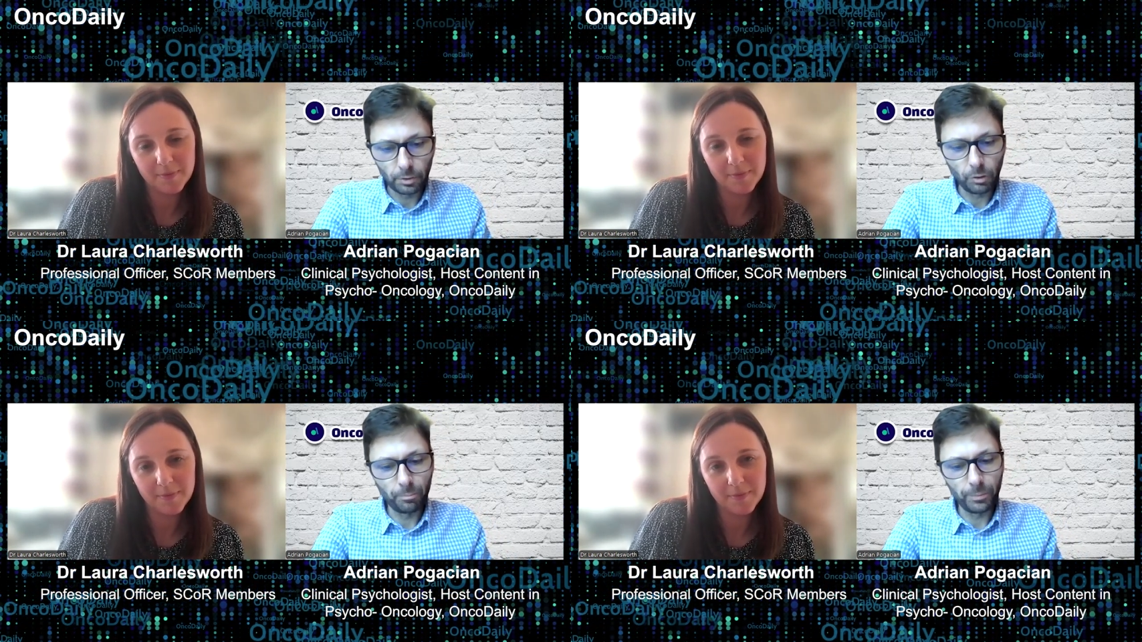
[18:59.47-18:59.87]

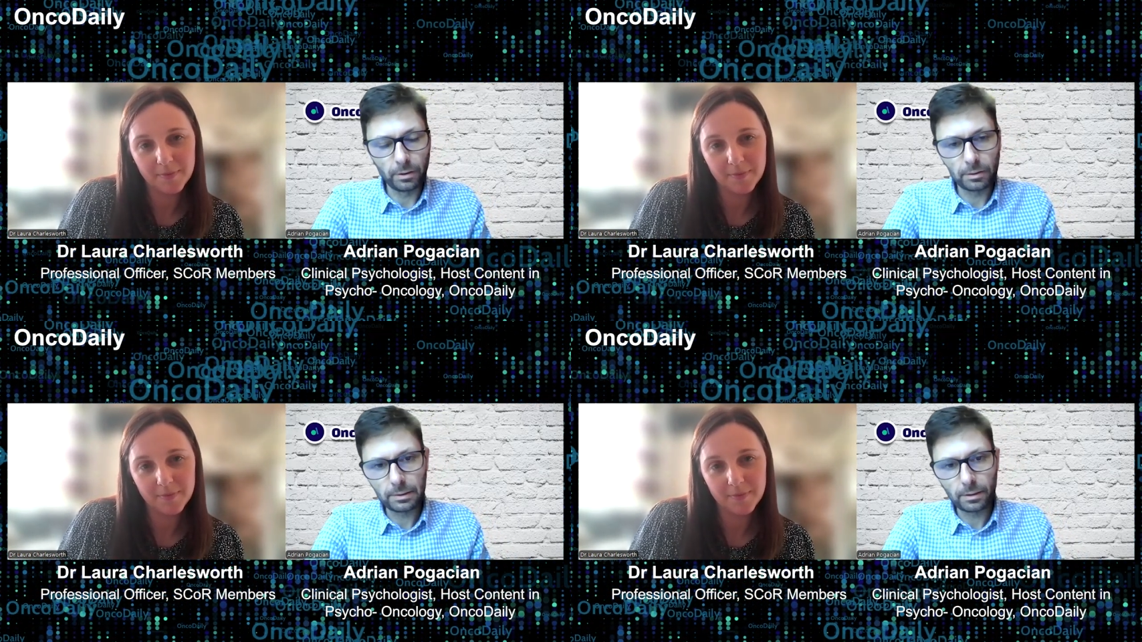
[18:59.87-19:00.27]

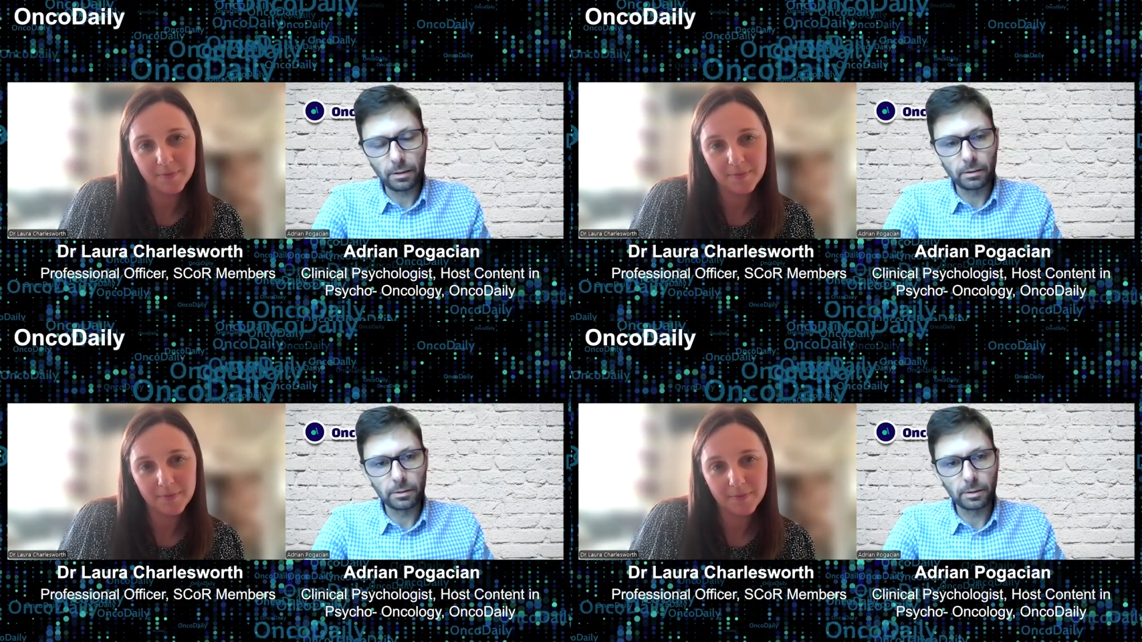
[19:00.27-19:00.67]
Speaker 1: coping
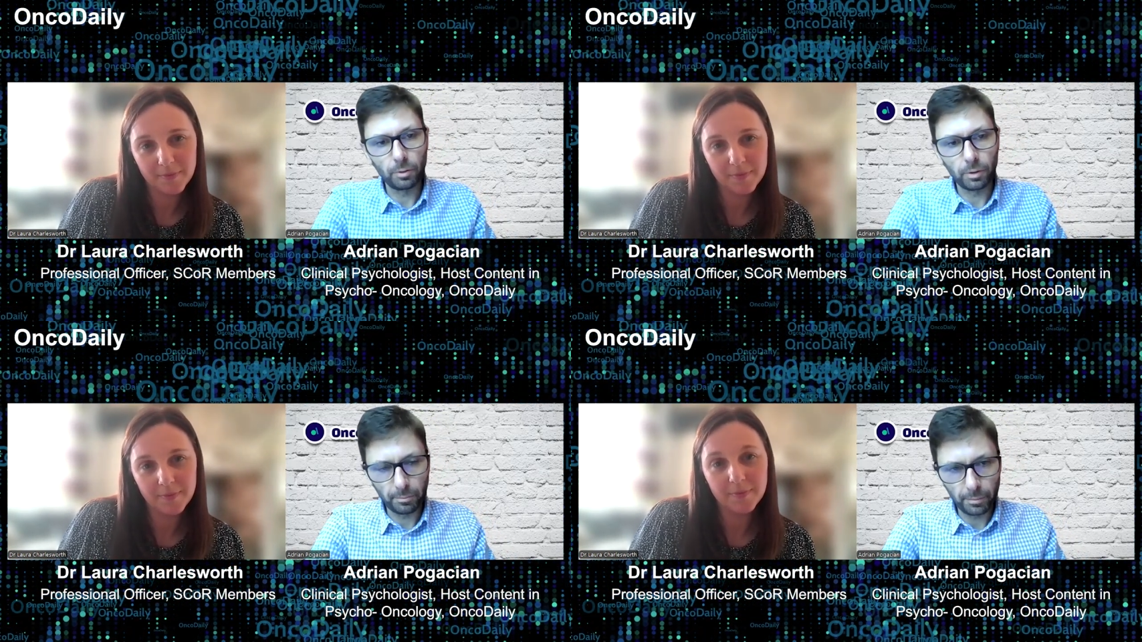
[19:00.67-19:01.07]
skills that
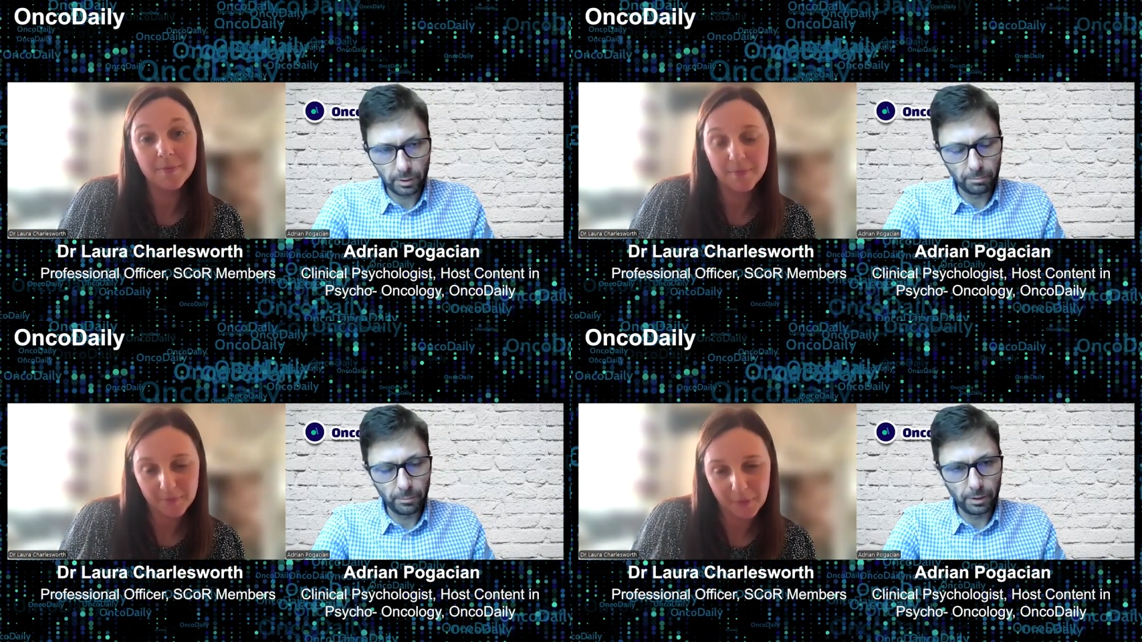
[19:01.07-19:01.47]
work
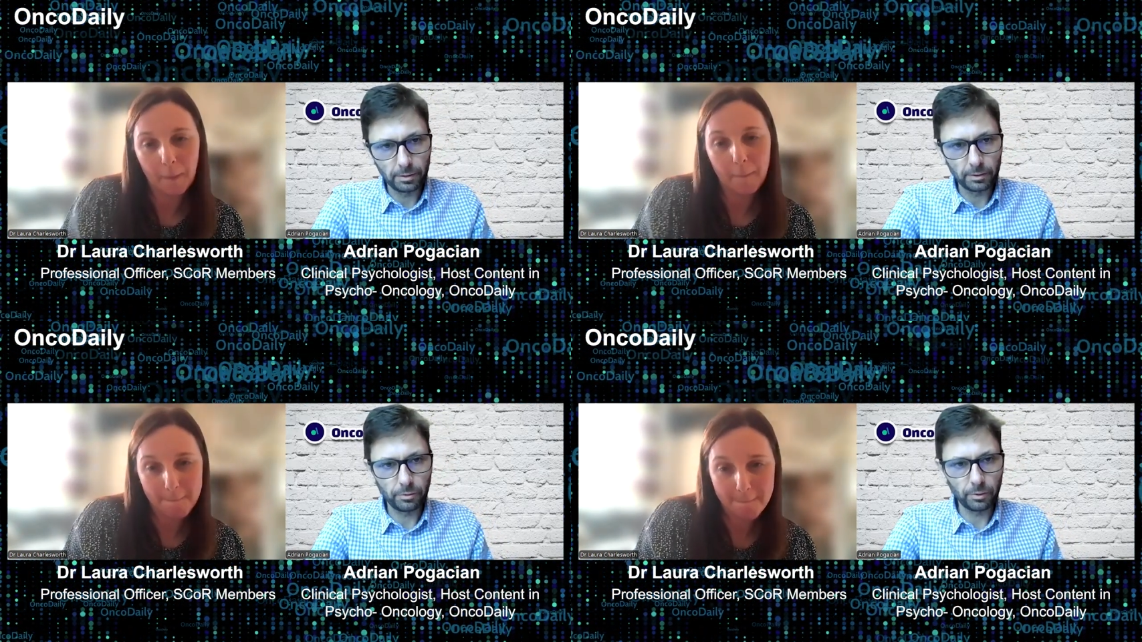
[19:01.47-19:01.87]

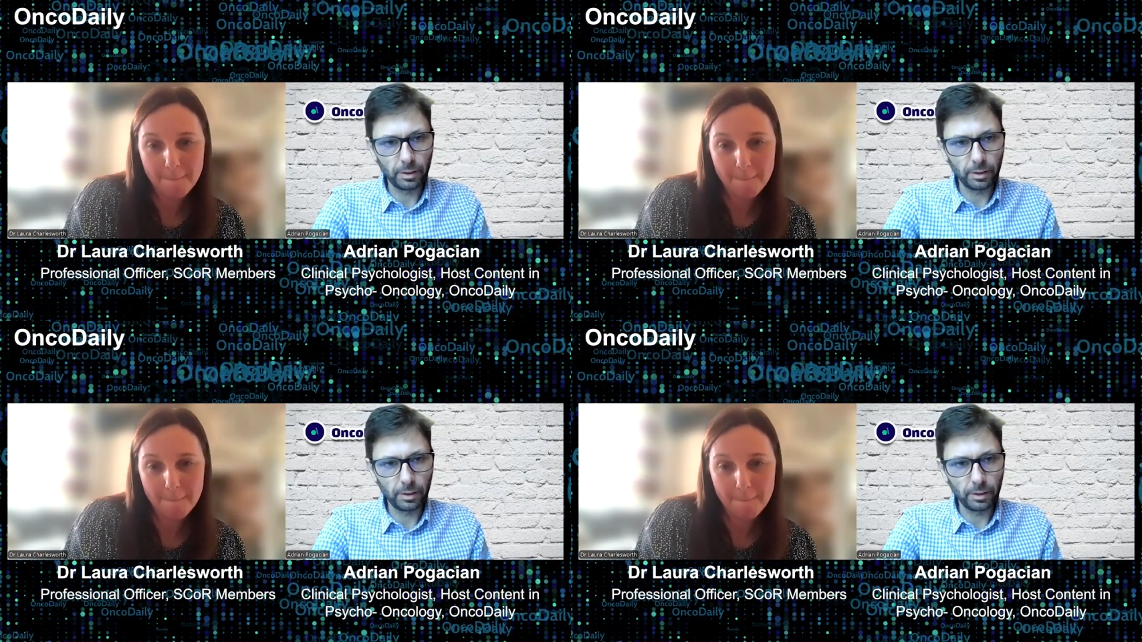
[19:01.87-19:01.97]
better for